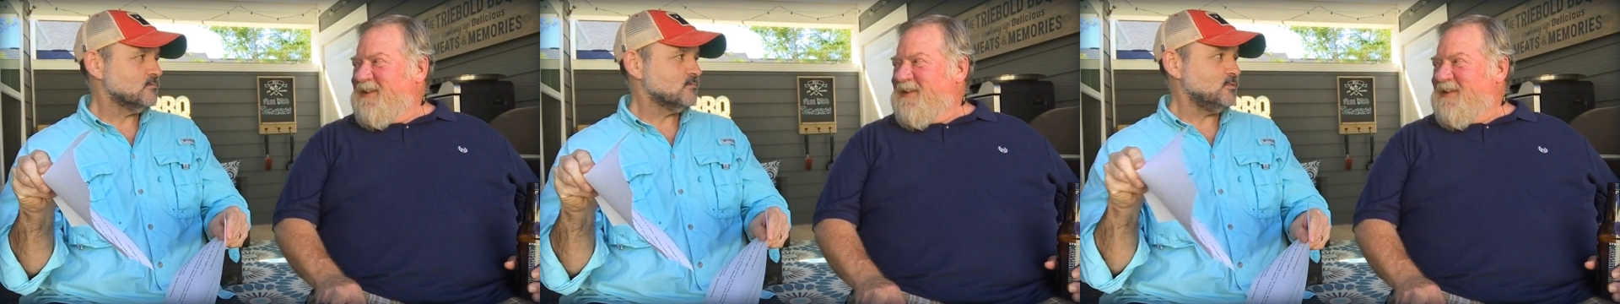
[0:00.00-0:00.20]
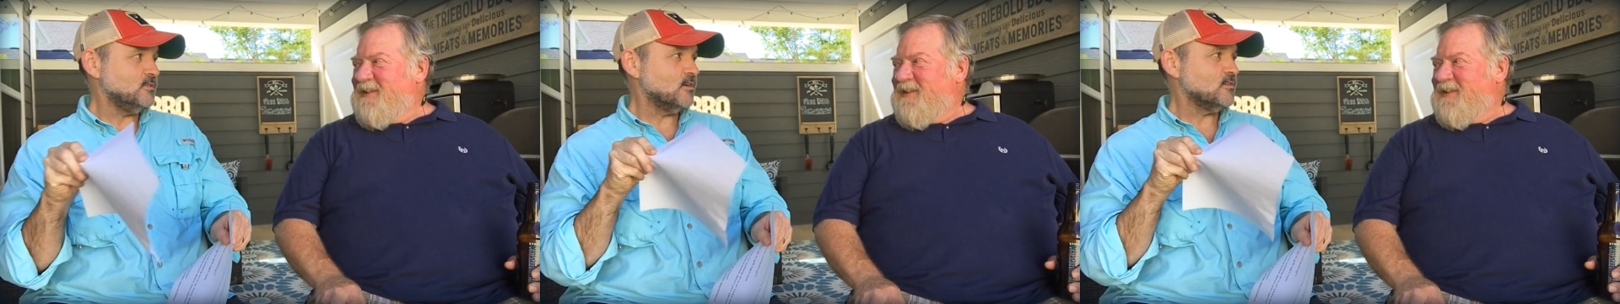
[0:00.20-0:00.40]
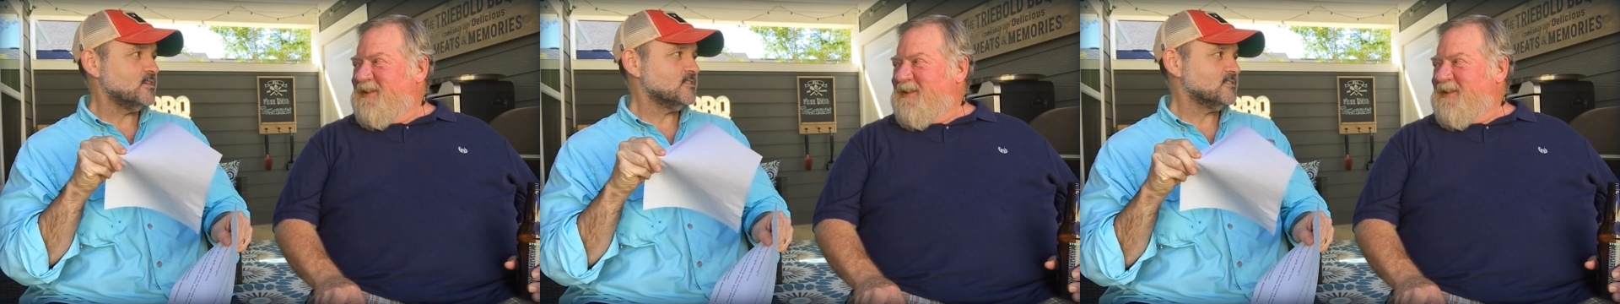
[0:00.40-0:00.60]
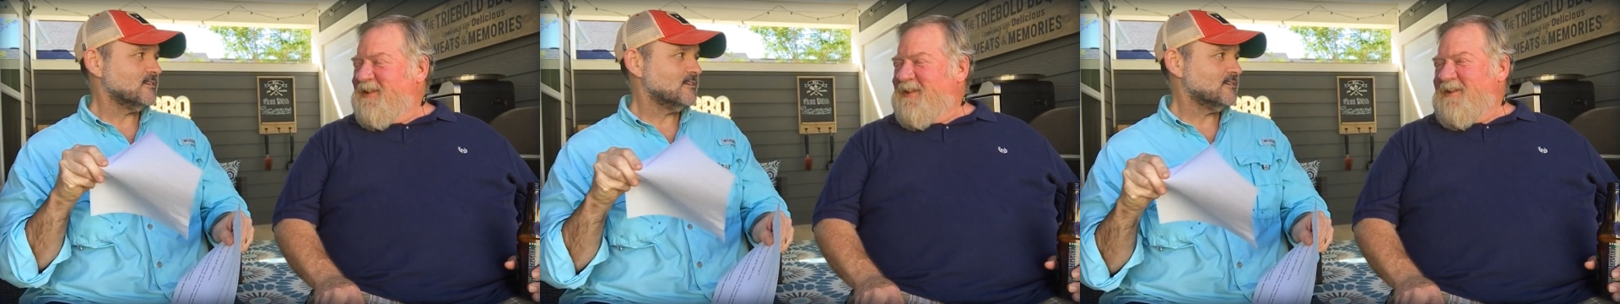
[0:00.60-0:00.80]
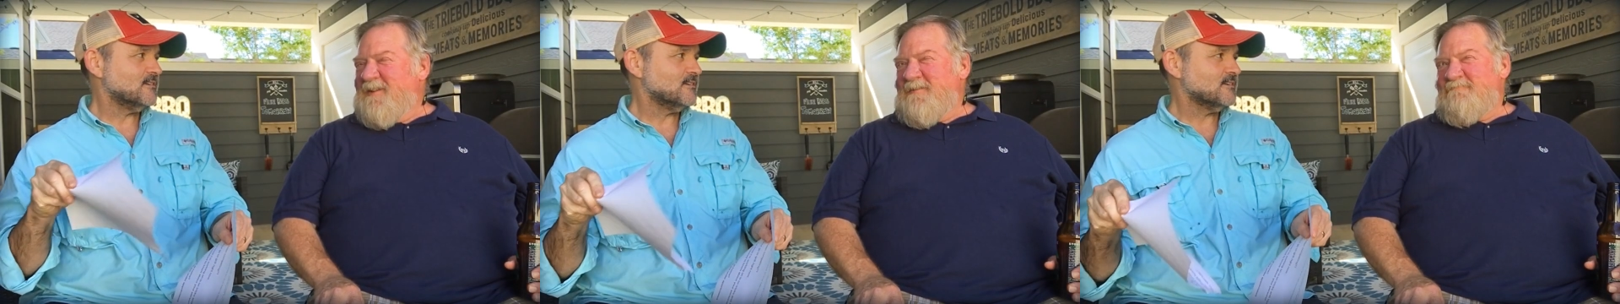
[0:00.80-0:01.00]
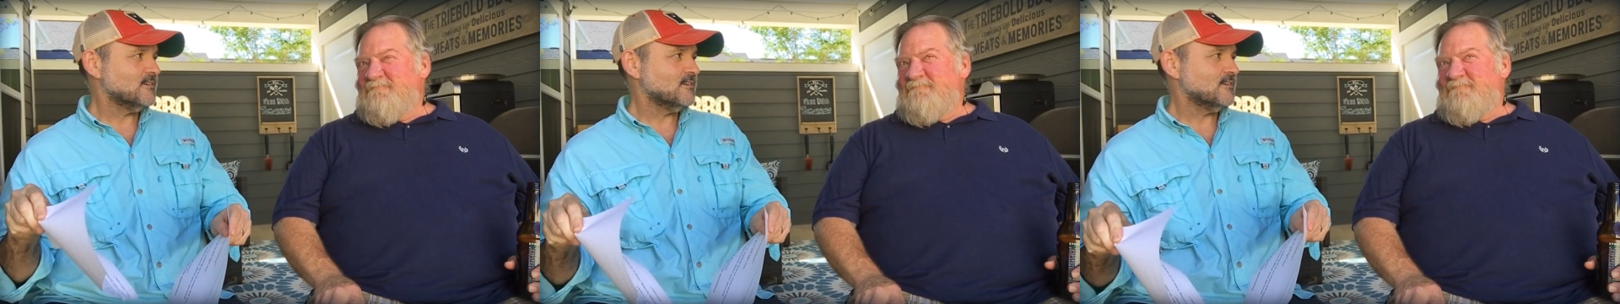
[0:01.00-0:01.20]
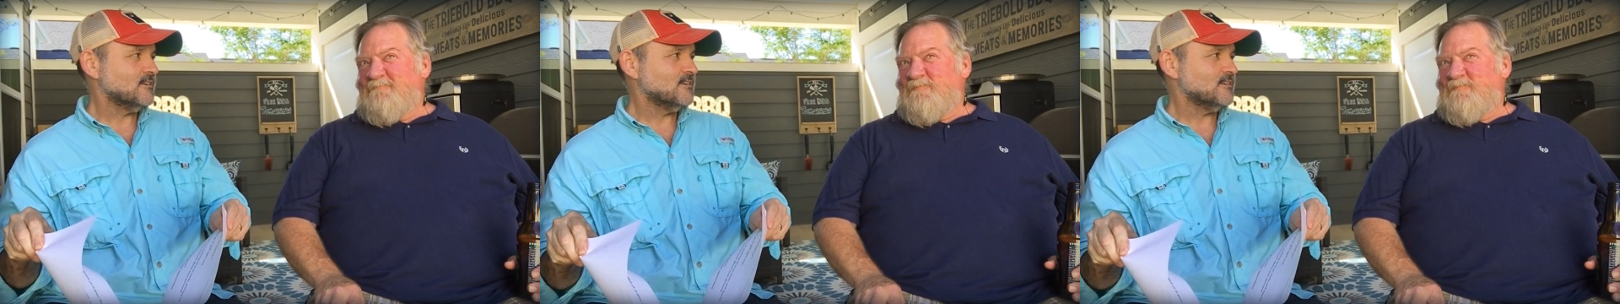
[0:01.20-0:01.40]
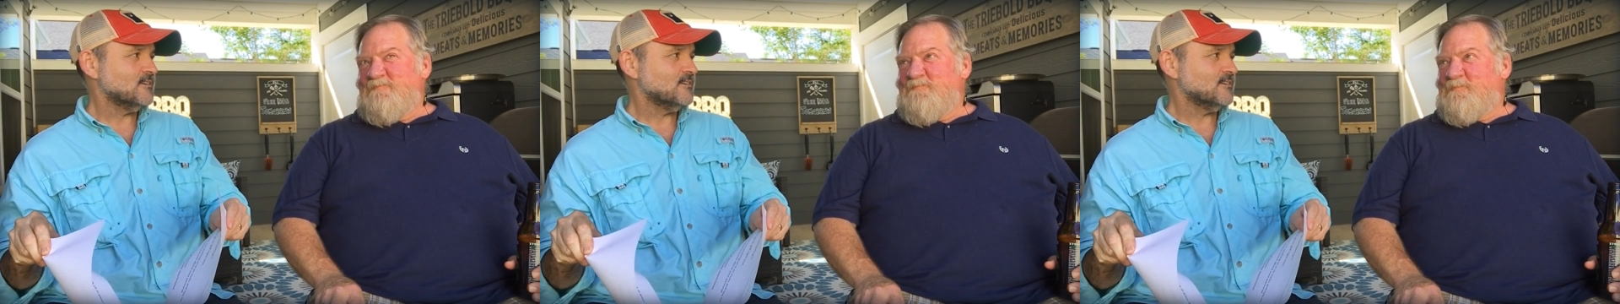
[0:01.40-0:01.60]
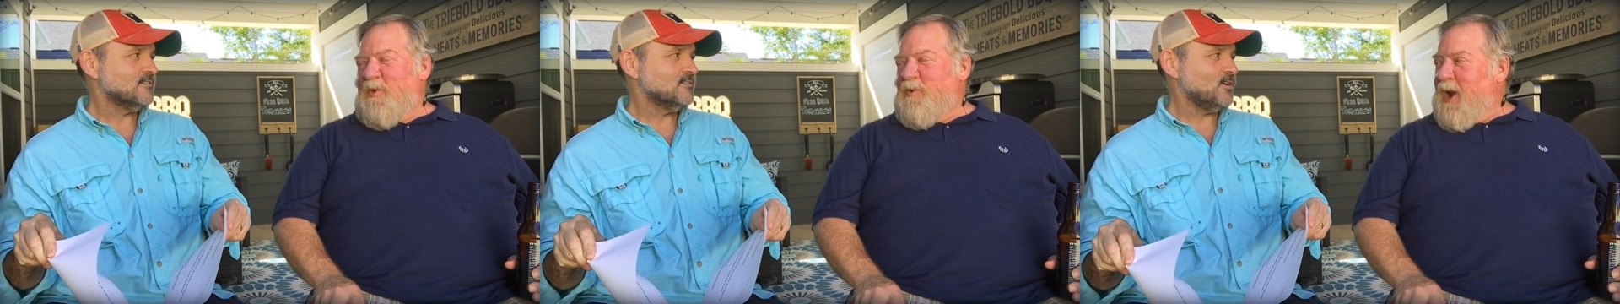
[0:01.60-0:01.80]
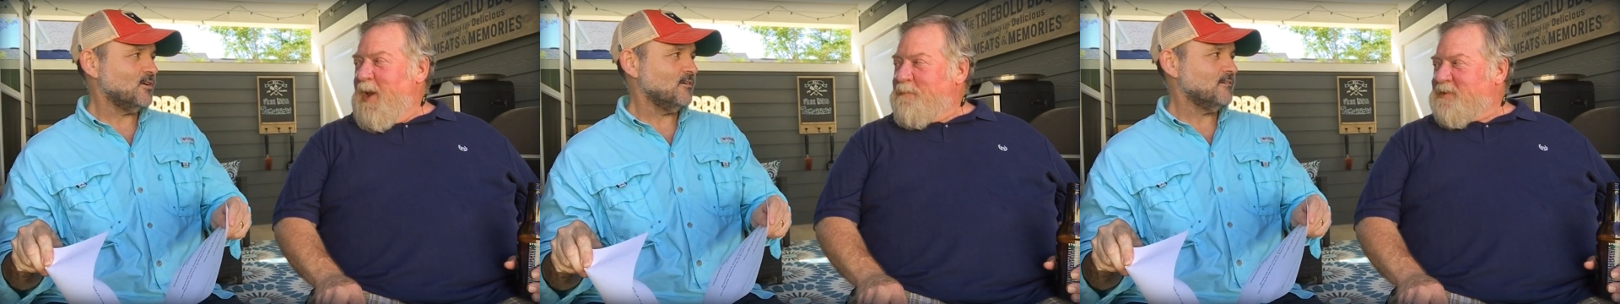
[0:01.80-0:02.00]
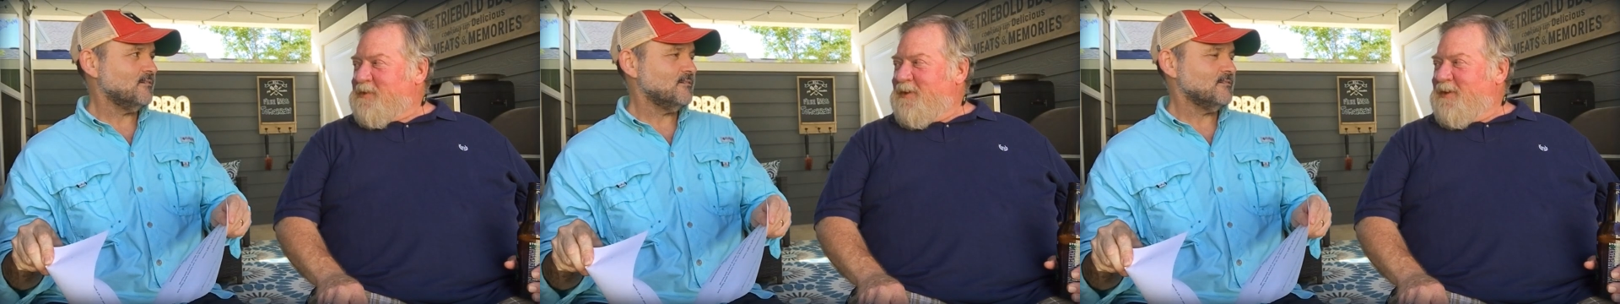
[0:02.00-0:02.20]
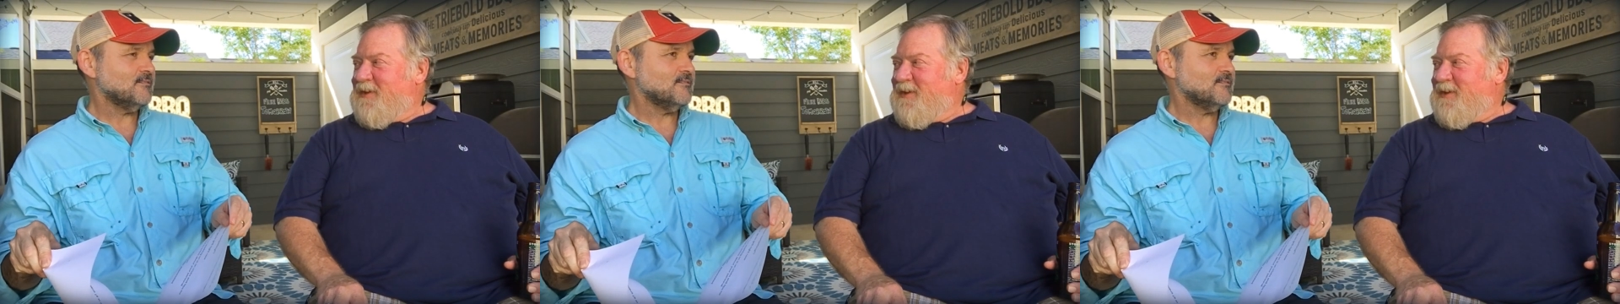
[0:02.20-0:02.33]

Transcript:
Speaker 1: You know this? Grapes.